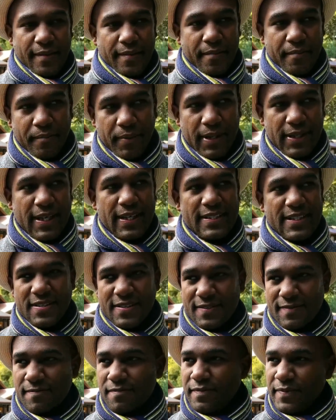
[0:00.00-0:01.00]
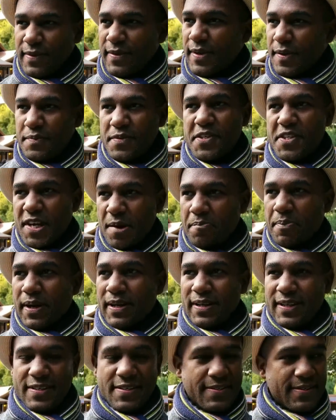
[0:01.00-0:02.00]
But as I said, come to Japan.
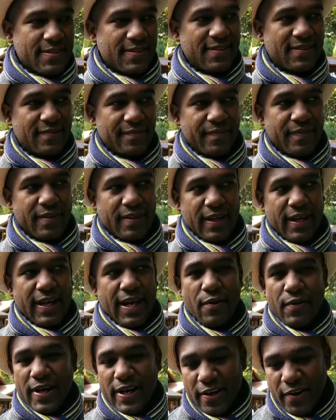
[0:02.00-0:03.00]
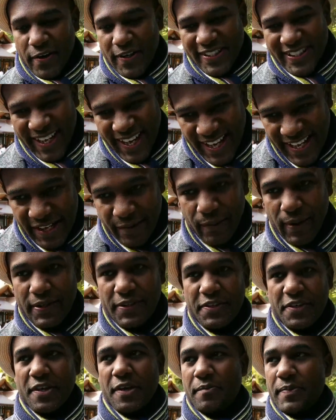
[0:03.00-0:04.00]
It's like, I would encourage anyone
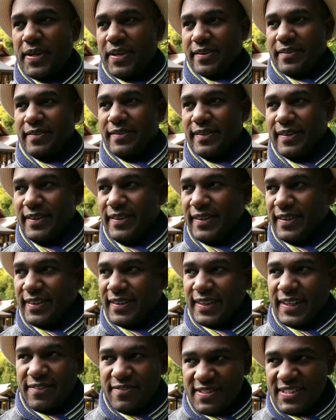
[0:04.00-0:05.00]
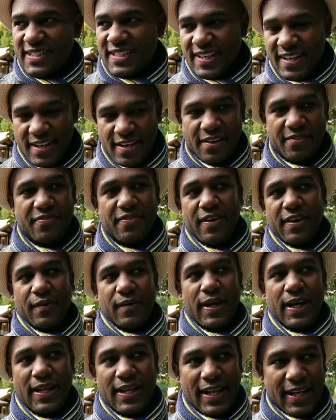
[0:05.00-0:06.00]
to come here. Even stay here for a
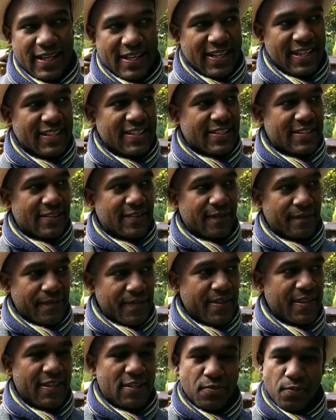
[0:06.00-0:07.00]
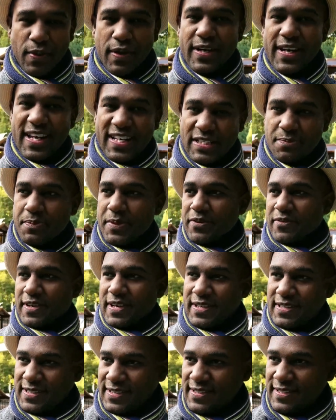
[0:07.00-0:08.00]
while. Like, it's worth the
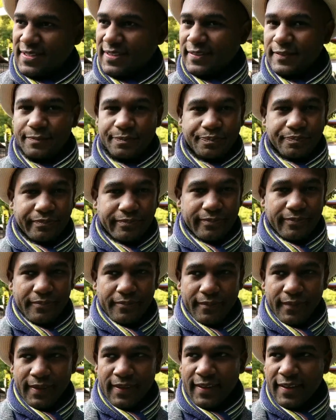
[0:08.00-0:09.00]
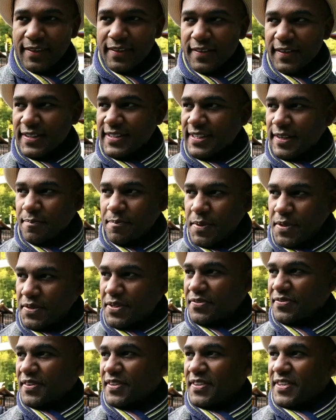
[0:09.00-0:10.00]
experience. You know, it's a
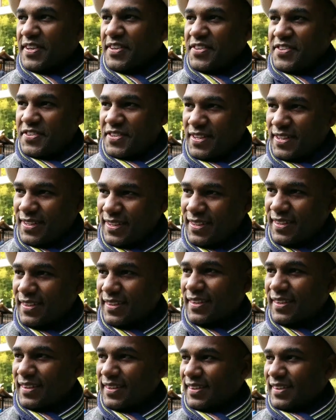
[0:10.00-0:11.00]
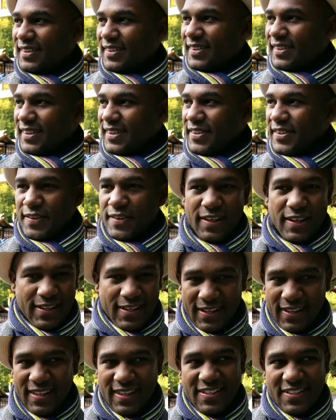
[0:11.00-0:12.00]
beautiful country. You know, a lot
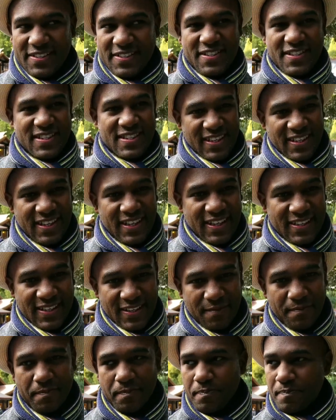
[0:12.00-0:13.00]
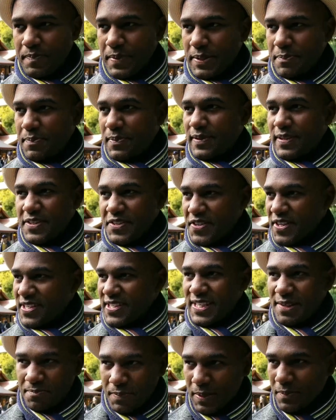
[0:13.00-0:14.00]
of things to see, a lot of people,
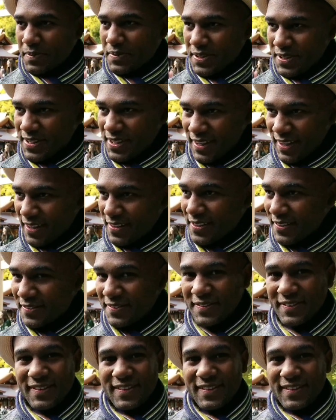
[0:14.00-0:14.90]
interesting people to talk to.